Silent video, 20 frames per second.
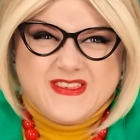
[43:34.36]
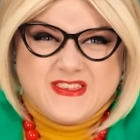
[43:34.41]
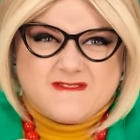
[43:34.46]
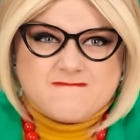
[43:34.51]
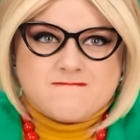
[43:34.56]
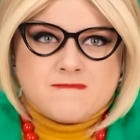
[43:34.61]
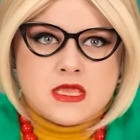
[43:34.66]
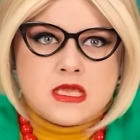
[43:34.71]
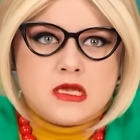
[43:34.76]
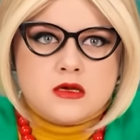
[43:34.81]

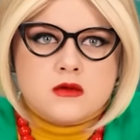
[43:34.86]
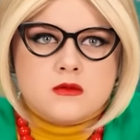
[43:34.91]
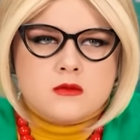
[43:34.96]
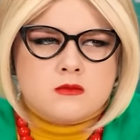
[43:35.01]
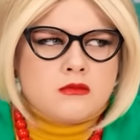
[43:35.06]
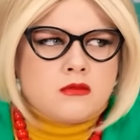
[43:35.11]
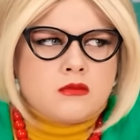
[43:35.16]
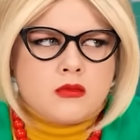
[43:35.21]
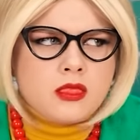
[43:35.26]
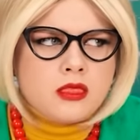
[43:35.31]
Yes!
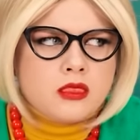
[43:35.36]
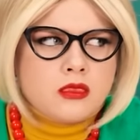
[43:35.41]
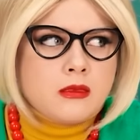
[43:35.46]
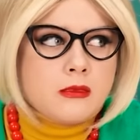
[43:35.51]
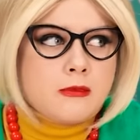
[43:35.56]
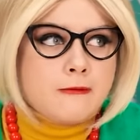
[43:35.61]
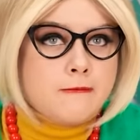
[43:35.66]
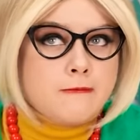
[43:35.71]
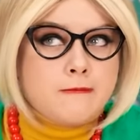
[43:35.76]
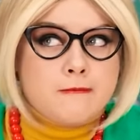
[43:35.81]
We did
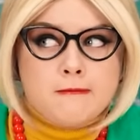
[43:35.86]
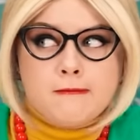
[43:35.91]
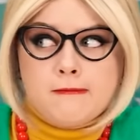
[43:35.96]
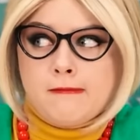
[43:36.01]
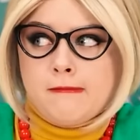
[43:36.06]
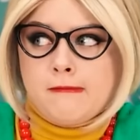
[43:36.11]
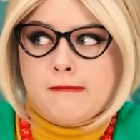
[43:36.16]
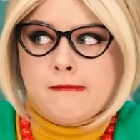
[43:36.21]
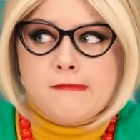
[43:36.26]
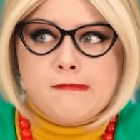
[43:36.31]
it! I
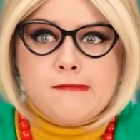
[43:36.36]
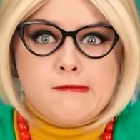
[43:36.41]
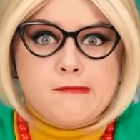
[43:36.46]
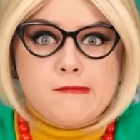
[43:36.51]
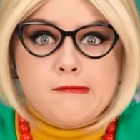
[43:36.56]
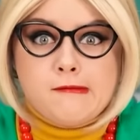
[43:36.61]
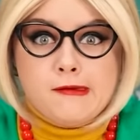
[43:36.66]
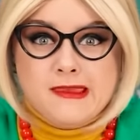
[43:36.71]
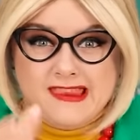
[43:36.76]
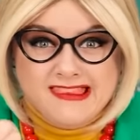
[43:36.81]
mean,
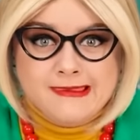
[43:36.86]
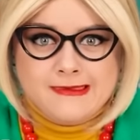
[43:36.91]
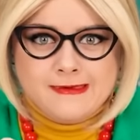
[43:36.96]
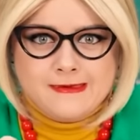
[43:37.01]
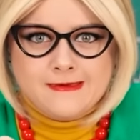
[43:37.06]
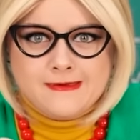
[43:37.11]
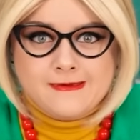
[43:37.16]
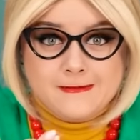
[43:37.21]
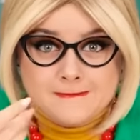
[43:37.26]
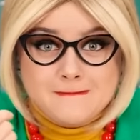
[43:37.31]
quiet.
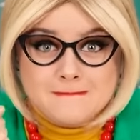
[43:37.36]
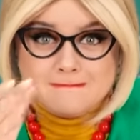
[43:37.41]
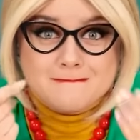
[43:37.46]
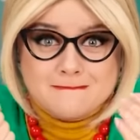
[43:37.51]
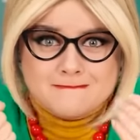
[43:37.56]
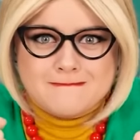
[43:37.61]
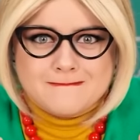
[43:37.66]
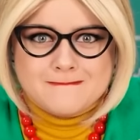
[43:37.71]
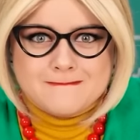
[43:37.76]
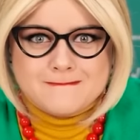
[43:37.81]

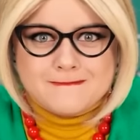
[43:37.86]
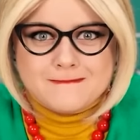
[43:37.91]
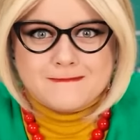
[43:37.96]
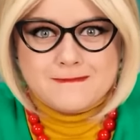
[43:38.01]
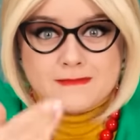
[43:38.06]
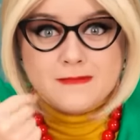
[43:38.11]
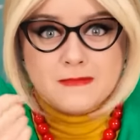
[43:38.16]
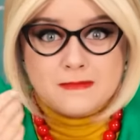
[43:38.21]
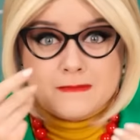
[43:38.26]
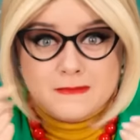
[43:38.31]
Psst, come
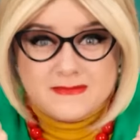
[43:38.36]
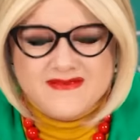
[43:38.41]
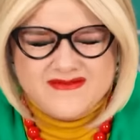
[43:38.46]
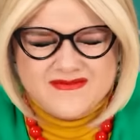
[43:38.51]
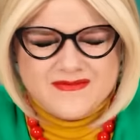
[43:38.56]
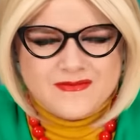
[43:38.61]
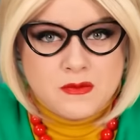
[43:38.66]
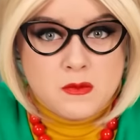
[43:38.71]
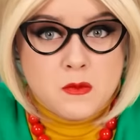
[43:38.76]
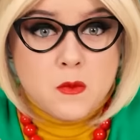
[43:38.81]
here,
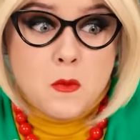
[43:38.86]
quick!